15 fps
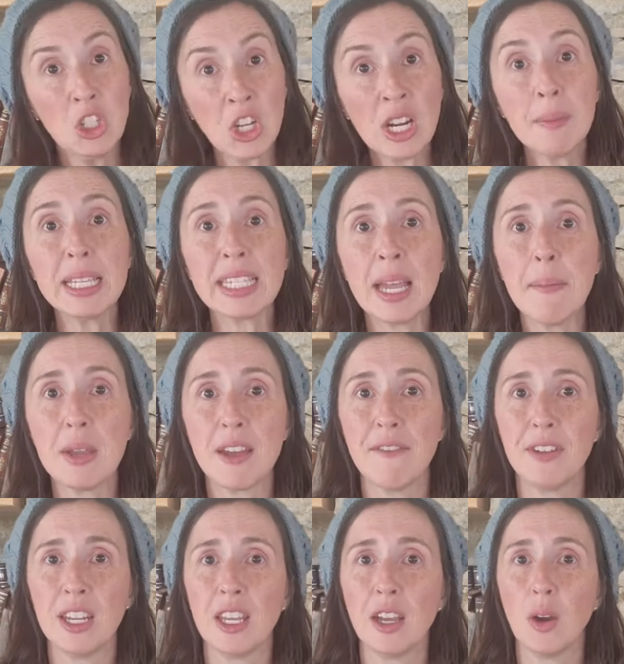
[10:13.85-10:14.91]
Jeremy sent me a
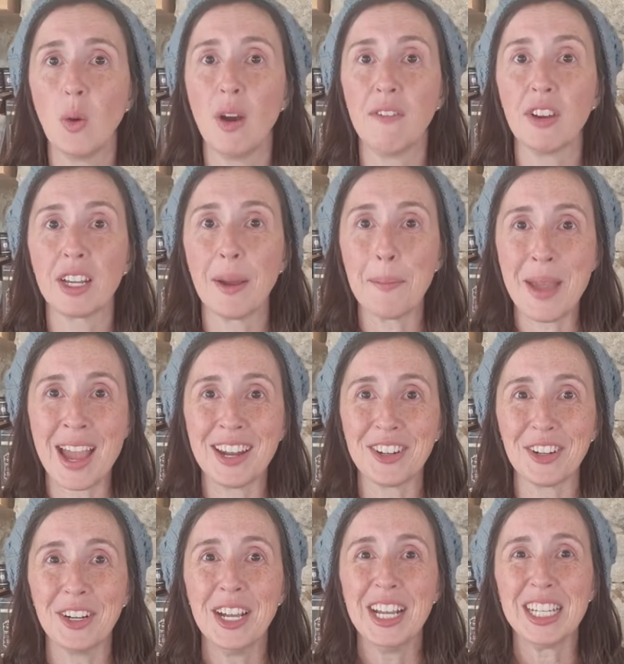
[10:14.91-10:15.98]
video of a
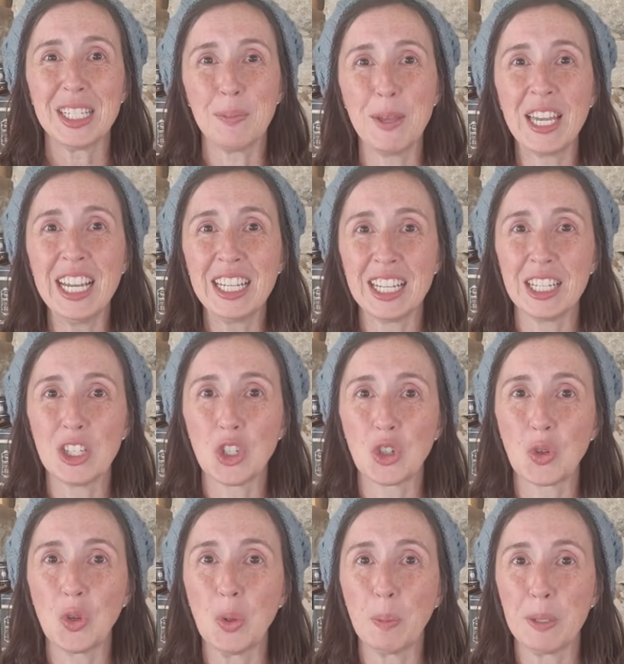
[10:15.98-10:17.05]
commander speaking to
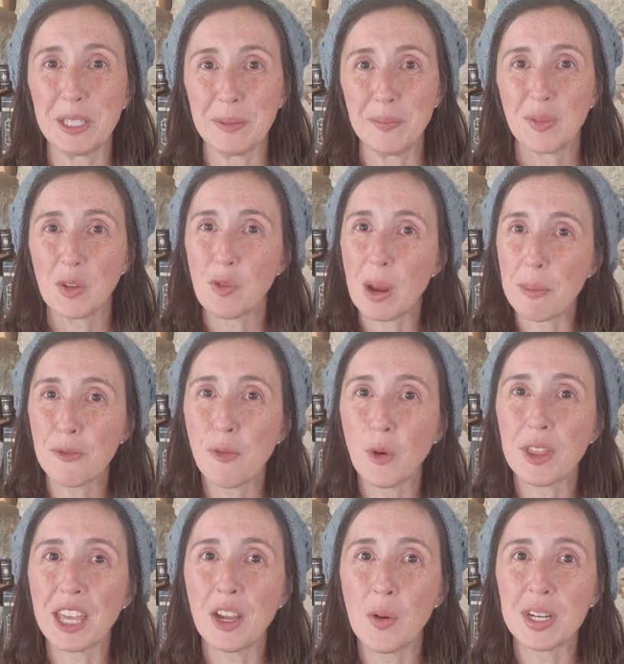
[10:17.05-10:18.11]
his troops right
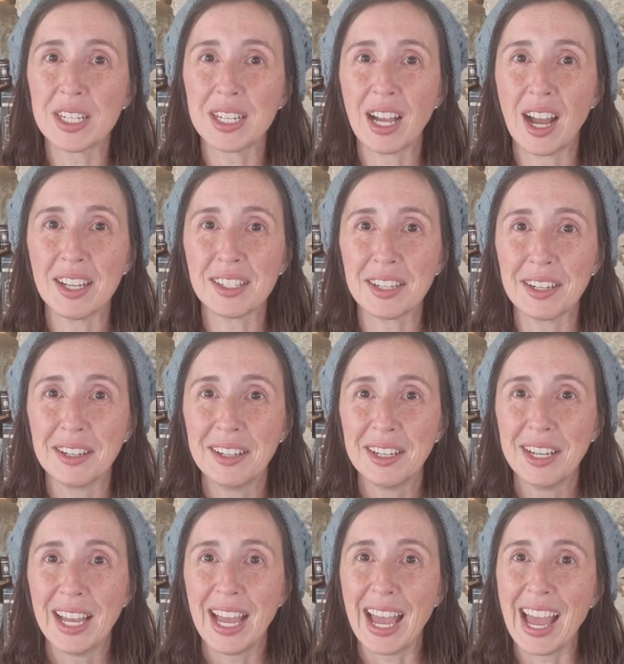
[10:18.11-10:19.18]
before they go into Gaza.
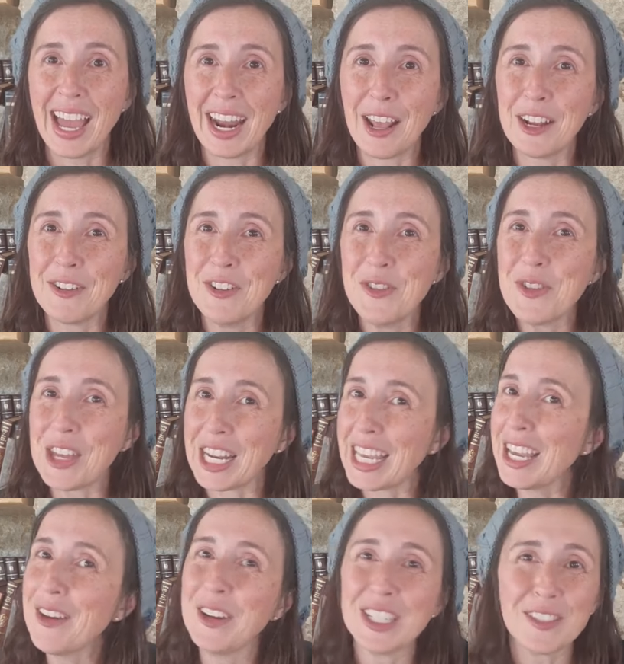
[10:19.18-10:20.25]
And I knew that
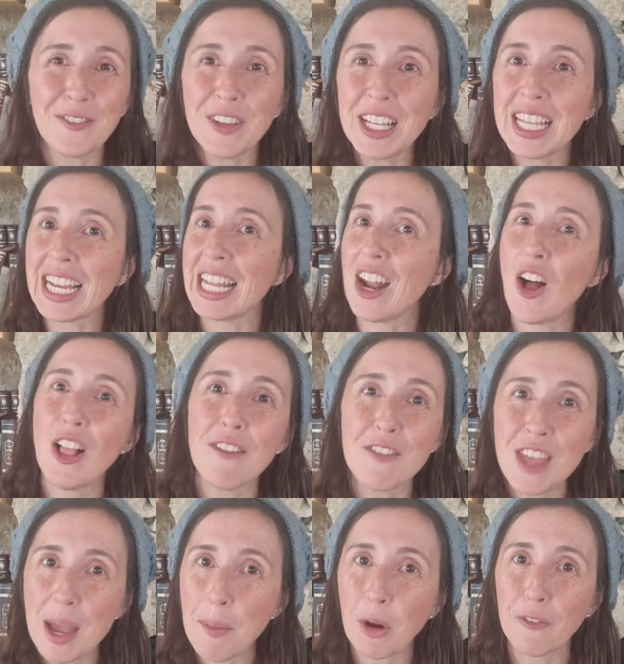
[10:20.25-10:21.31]
he was feeling, and all
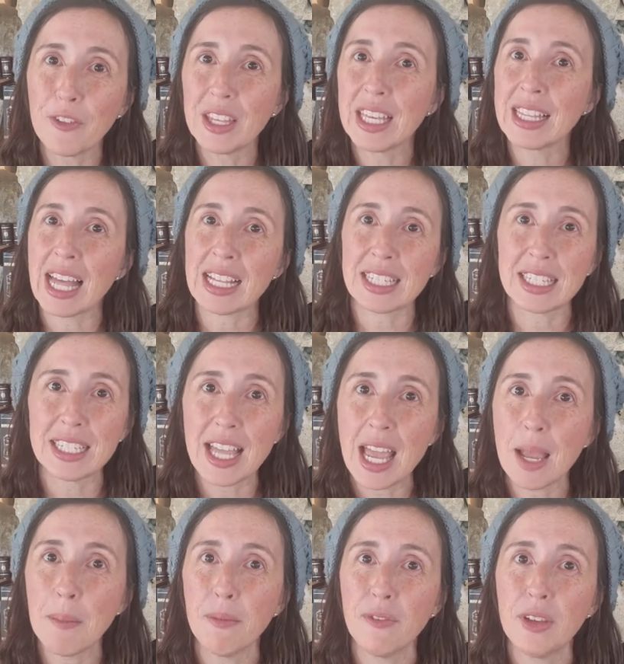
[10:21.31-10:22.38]
of them are feeling that
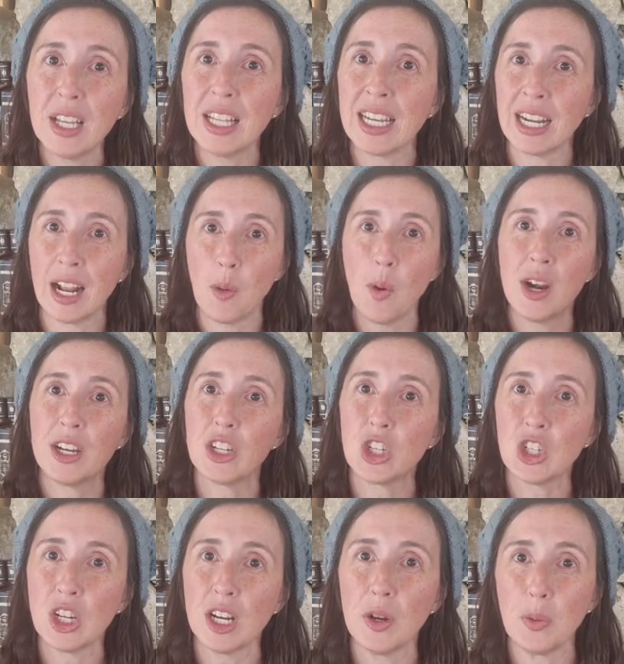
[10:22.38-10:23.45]
same feeling, and I wanted
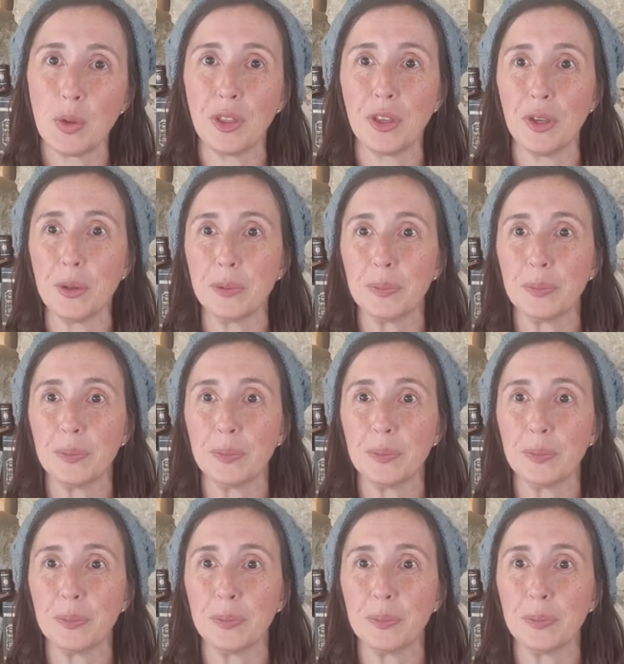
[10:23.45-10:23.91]
to share it with